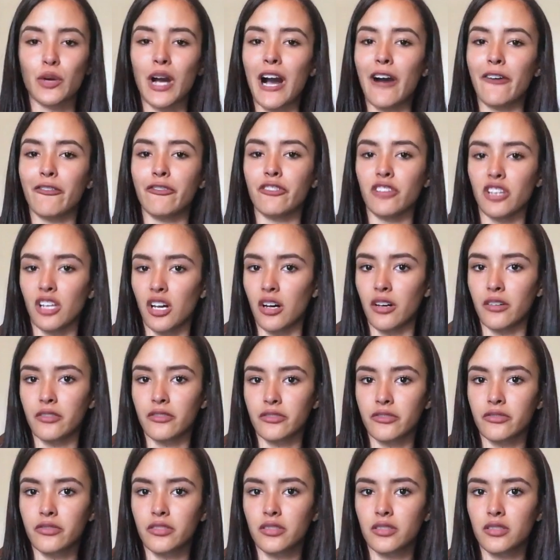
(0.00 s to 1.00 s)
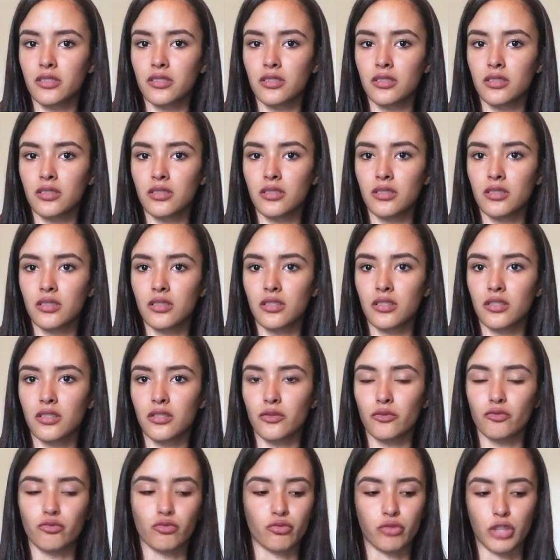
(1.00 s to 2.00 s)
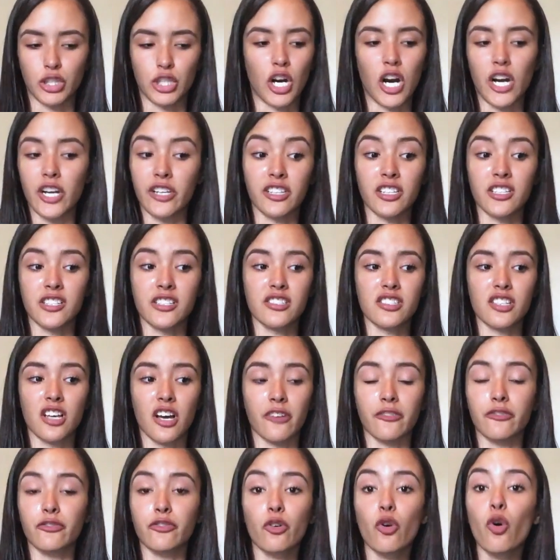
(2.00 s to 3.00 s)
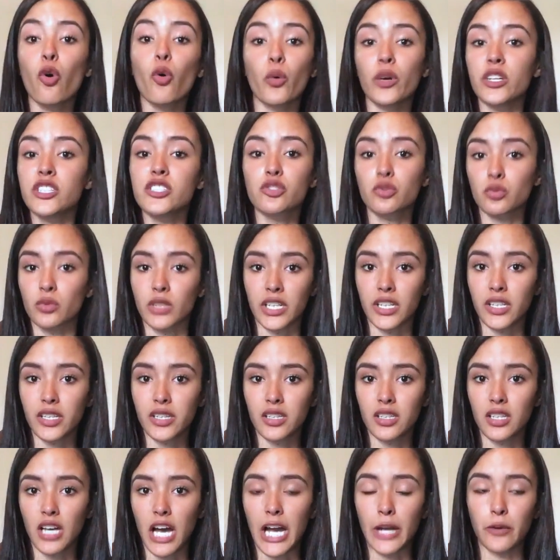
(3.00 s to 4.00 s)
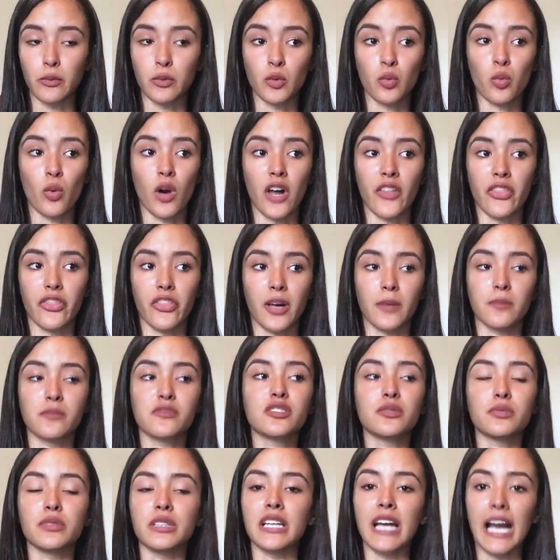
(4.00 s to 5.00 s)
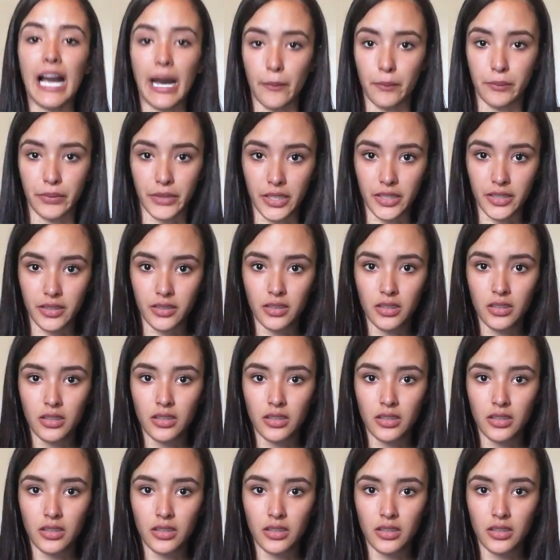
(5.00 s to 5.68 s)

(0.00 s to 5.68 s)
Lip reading: have love, regardless of who it's with. I would want them to be happy.